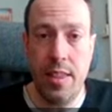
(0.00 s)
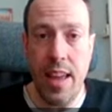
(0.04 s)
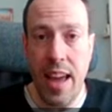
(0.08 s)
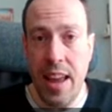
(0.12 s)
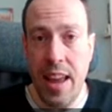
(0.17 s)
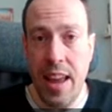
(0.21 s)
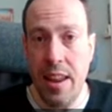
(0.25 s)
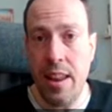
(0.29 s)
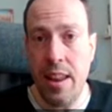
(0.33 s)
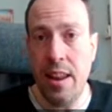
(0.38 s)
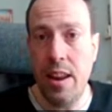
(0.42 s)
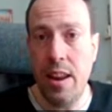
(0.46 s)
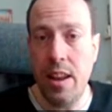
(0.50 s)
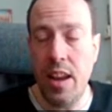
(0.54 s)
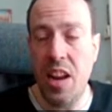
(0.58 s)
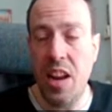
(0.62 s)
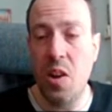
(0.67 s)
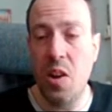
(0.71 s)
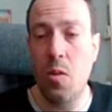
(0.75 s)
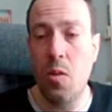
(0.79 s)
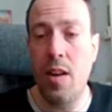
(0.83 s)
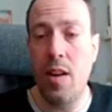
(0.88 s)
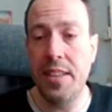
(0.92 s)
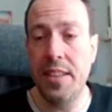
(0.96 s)
Then
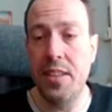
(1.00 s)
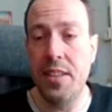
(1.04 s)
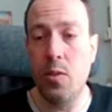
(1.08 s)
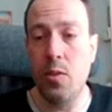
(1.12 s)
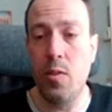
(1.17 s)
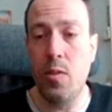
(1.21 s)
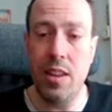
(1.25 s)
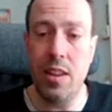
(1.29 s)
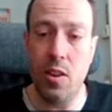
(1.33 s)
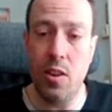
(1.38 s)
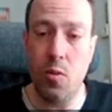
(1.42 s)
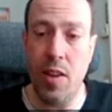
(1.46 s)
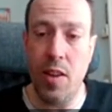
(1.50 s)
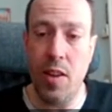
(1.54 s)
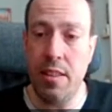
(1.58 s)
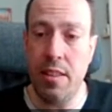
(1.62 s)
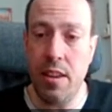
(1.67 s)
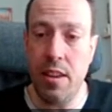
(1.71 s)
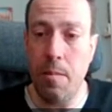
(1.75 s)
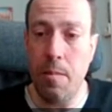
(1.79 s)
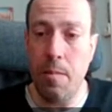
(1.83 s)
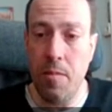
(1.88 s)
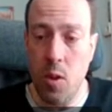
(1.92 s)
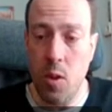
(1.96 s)
in Horizon
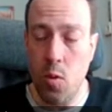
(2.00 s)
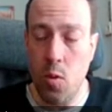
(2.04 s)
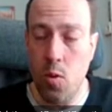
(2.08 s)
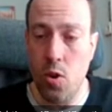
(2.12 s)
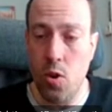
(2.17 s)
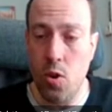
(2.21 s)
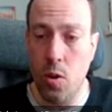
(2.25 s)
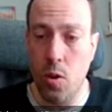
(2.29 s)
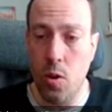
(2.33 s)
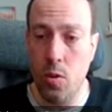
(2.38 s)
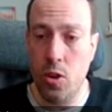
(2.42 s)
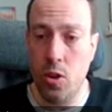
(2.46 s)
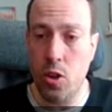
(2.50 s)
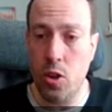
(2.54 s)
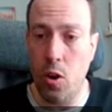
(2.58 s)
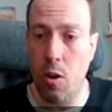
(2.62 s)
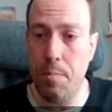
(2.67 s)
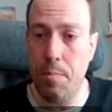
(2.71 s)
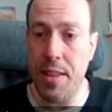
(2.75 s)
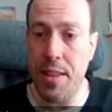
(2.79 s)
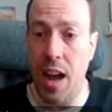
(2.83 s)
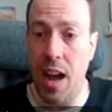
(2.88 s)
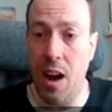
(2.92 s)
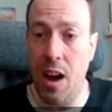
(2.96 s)
2020, you could also
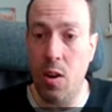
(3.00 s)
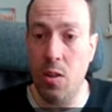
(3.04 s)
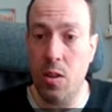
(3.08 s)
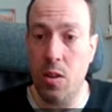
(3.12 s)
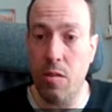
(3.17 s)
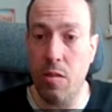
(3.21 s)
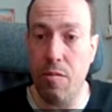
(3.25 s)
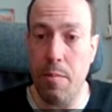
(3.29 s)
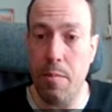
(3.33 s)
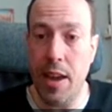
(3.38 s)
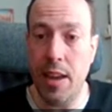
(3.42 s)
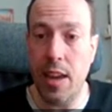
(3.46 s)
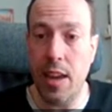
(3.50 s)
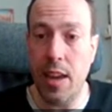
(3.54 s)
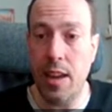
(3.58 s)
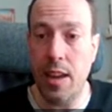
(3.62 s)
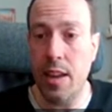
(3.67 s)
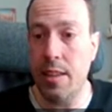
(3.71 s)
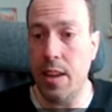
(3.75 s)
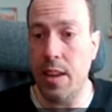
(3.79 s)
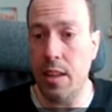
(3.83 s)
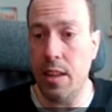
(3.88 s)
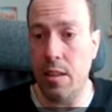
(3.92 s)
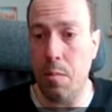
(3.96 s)
opt out of making
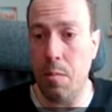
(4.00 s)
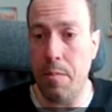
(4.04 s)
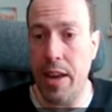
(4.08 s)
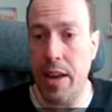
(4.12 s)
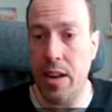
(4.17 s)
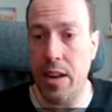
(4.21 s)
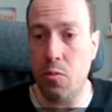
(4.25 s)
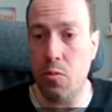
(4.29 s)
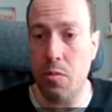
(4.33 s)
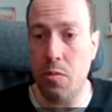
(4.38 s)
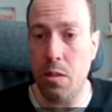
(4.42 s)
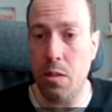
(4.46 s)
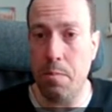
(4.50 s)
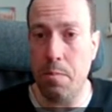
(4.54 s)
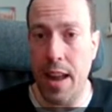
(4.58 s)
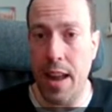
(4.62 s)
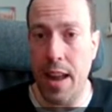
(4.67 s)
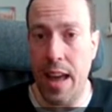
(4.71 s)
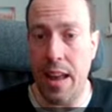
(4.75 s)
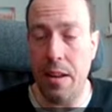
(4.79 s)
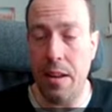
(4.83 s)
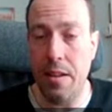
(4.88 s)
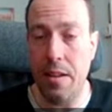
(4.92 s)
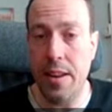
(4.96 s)
a data management
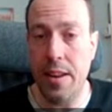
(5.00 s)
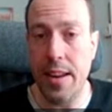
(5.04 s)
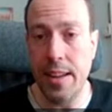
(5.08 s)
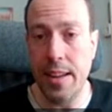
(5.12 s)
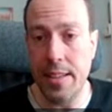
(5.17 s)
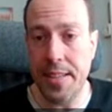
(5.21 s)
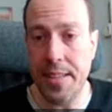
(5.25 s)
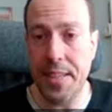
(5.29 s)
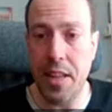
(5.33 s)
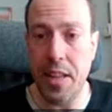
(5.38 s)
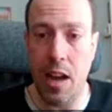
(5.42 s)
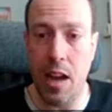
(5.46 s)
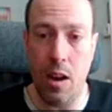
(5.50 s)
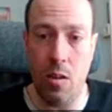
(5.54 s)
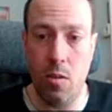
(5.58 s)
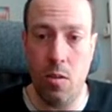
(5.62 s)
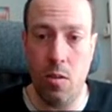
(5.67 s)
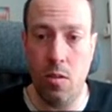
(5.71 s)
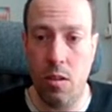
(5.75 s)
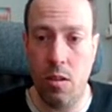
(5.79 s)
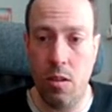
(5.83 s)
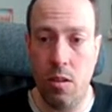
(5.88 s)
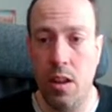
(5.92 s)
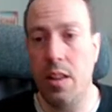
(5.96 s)
plan. This
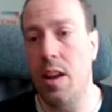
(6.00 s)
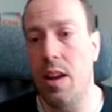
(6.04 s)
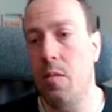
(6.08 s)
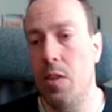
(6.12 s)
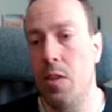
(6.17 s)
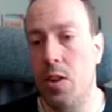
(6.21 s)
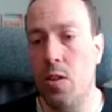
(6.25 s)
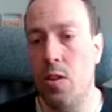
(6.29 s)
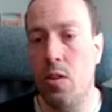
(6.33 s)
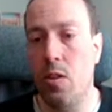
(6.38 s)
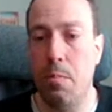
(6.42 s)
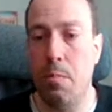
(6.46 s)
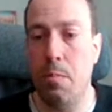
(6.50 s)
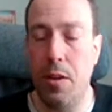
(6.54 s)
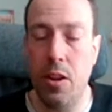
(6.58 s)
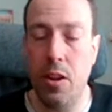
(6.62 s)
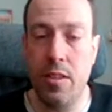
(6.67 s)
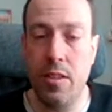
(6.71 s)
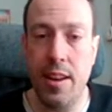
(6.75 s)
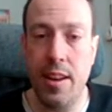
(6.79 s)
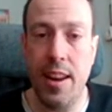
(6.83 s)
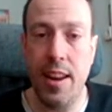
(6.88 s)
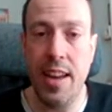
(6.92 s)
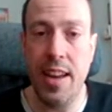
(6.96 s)
now, and I will talk
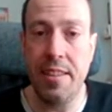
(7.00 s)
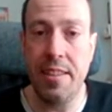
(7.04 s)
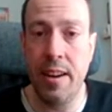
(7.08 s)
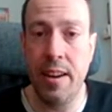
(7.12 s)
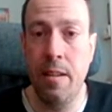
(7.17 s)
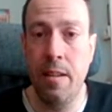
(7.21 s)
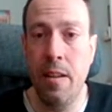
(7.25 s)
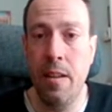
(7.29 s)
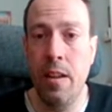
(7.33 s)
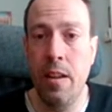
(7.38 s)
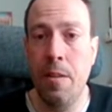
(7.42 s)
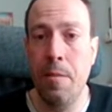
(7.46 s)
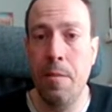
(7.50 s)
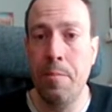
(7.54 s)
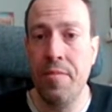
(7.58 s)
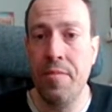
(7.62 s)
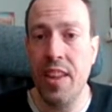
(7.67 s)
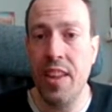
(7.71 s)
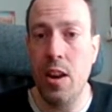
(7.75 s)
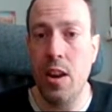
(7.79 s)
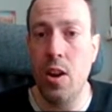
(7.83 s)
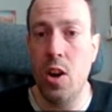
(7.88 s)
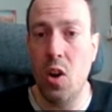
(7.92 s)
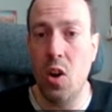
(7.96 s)
about that later,
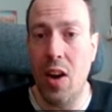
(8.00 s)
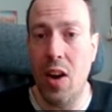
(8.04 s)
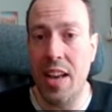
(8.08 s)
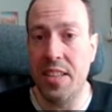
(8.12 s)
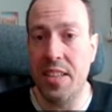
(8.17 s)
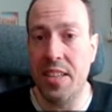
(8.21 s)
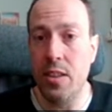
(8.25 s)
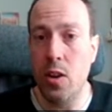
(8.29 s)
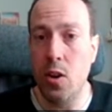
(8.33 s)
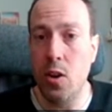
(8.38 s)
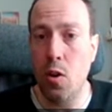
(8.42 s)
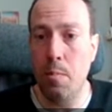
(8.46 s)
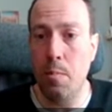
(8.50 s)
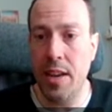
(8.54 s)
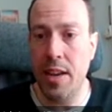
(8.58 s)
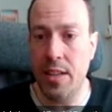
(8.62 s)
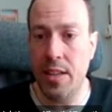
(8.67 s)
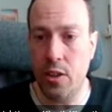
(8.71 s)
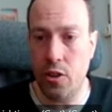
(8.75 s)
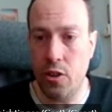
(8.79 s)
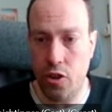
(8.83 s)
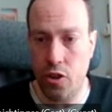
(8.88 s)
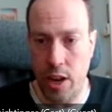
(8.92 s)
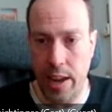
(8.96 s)
in Horizon Europe
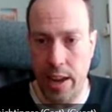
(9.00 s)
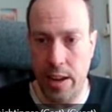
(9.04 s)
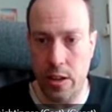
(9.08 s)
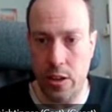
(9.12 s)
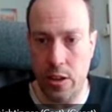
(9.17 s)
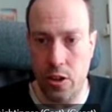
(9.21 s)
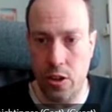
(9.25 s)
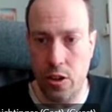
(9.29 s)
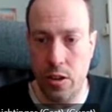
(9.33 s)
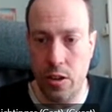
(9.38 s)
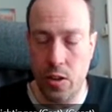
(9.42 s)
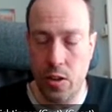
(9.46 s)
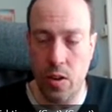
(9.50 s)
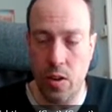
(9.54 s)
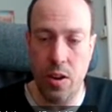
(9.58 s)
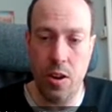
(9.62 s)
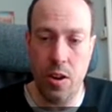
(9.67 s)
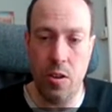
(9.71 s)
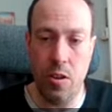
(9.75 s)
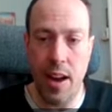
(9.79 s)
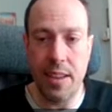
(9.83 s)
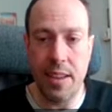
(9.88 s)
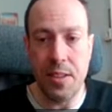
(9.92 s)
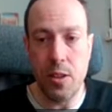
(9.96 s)
has changed. So in
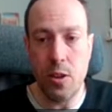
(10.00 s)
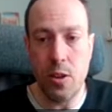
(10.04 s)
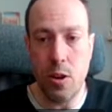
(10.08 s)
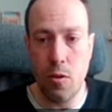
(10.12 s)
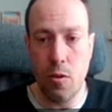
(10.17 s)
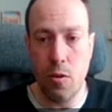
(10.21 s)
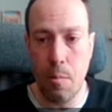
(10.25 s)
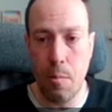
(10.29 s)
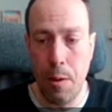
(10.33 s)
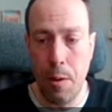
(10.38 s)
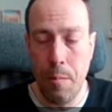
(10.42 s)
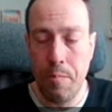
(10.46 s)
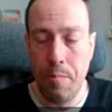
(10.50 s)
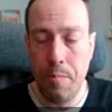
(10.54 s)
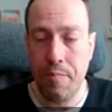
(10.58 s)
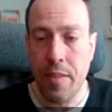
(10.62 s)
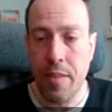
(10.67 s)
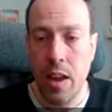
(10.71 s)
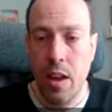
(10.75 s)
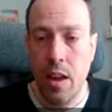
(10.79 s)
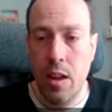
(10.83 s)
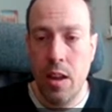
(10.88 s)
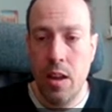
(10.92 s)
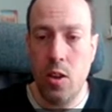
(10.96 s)
Horizon Europe,
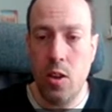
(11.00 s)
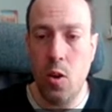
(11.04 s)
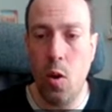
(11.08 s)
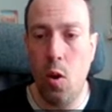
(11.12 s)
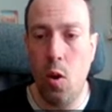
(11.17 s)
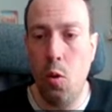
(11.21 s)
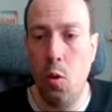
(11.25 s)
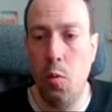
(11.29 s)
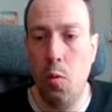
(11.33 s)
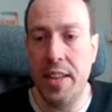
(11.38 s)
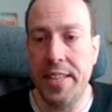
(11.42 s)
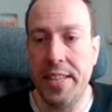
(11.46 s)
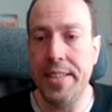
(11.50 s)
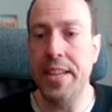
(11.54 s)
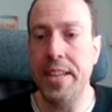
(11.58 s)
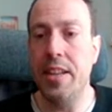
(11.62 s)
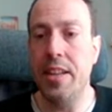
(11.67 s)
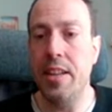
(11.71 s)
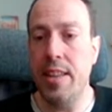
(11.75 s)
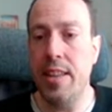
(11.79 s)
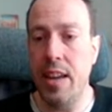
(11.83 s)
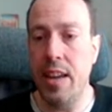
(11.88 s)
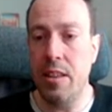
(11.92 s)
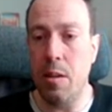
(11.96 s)
you always
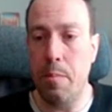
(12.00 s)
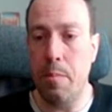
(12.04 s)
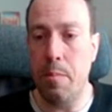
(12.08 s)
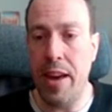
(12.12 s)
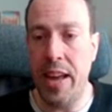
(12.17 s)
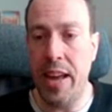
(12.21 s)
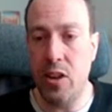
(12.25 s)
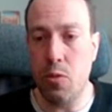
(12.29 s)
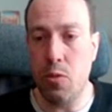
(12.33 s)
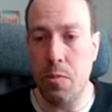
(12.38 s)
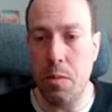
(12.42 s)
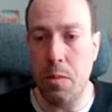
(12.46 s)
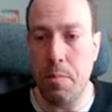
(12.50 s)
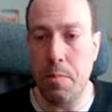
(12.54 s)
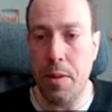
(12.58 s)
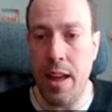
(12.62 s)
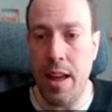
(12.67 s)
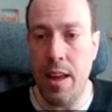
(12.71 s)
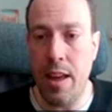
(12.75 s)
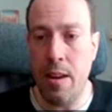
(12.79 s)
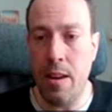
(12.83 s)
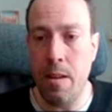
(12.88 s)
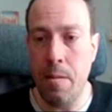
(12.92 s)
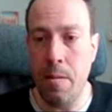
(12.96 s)
need a data management
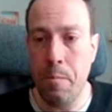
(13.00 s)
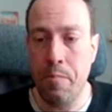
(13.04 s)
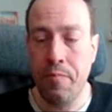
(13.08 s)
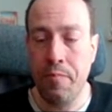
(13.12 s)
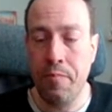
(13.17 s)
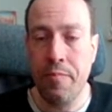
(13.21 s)
plan,